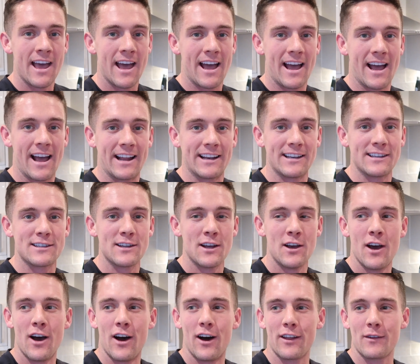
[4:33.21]
And
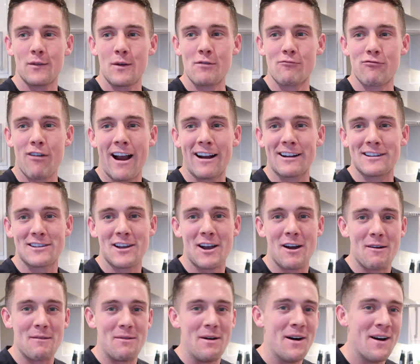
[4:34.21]
I think we racked
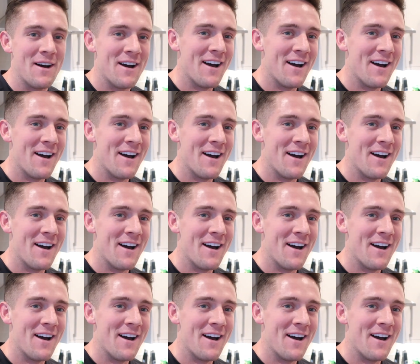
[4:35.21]
up